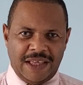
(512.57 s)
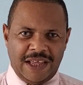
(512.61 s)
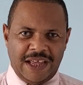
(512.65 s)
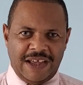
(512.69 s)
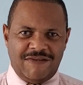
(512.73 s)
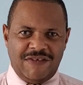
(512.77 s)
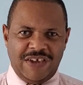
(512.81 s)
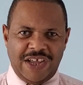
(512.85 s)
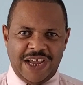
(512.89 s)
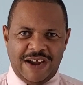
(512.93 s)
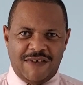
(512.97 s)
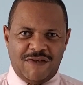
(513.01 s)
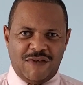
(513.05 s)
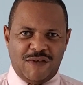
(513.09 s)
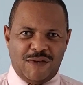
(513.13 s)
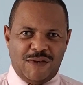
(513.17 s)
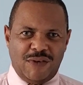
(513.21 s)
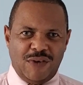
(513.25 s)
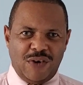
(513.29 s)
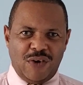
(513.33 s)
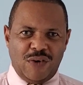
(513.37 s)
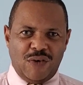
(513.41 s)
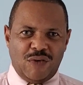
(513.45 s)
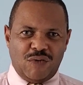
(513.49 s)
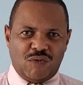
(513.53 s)
Have you
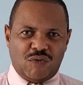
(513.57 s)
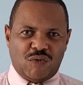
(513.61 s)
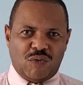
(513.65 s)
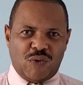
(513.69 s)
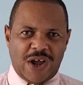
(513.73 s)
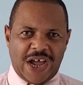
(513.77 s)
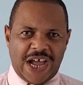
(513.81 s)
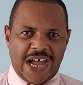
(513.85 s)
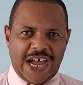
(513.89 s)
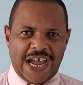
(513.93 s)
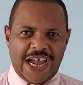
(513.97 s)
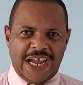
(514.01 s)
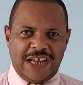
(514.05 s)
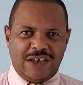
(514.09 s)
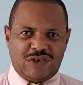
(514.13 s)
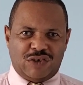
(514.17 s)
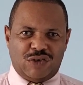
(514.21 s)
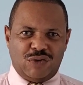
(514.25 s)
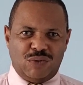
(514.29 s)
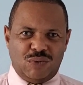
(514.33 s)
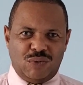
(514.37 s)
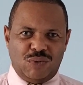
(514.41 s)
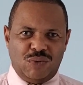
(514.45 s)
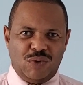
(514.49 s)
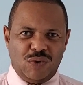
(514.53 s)
ever tried
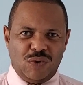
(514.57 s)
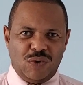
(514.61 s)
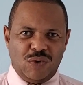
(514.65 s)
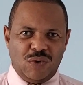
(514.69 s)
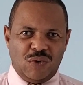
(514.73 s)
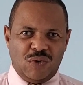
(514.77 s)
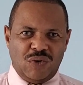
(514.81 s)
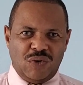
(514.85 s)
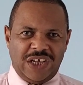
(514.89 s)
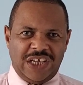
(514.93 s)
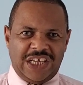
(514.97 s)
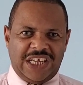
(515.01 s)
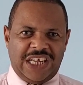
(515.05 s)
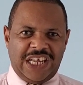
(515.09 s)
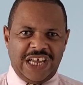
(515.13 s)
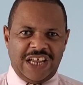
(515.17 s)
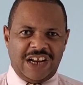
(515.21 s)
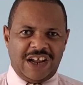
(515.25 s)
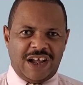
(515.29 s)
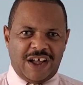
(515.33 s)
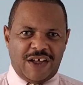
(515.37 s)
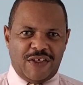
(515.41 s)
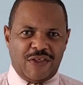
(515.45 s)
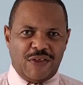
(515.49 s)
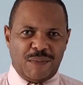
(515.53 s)
to
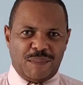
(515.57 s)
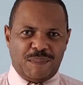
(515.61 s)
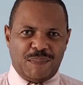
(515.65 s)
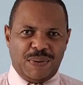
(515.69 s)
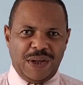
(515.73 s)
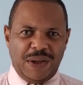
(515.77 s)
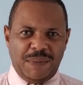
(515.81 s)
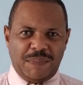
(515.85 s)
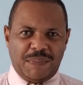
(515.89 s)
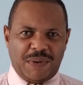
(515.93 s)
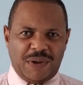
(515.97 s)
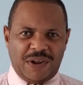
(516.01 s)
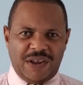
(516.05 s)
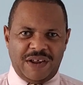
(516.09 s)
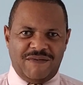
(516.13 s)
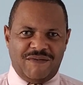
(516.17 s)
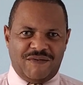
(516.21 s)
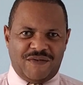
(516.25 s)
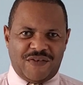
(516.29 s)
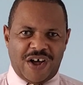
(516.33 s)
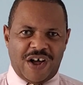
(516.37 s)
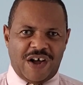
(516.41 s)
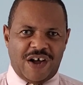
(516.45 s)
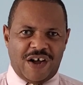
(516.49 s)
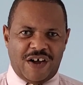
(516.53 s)
get other people
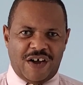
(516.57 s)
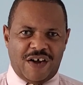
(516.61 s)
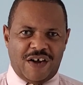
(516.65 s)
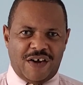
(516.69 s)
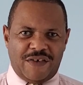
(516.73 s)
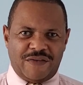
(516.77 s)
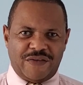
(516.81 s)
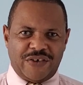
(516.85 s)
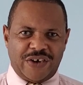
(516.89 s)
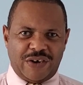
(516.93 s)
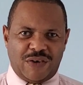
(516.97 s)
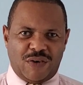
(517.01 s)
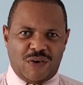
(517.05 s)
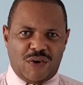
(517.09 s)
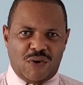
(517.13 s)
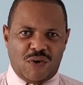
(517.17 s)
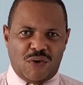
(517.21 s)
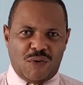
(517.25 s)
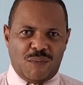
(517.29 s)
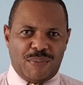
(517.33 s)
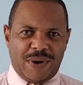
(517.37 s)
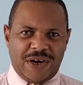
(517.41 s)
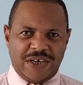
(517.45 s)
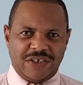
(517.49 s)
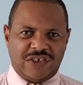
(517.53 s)
involved in a
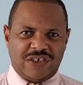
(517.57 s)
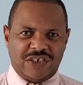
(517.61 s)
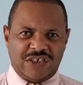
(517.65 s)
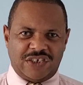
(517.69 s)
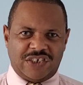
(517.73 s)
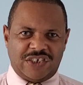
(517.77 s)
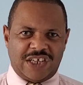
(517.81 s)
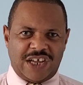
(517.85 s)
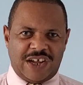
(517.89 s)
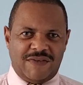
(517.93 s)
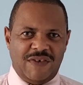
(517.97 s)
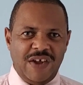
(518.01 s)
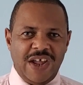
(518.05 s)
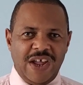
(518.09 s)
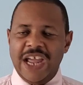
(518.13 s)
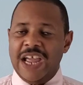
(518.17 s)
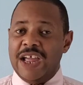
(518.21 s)
whole bunch of stuff?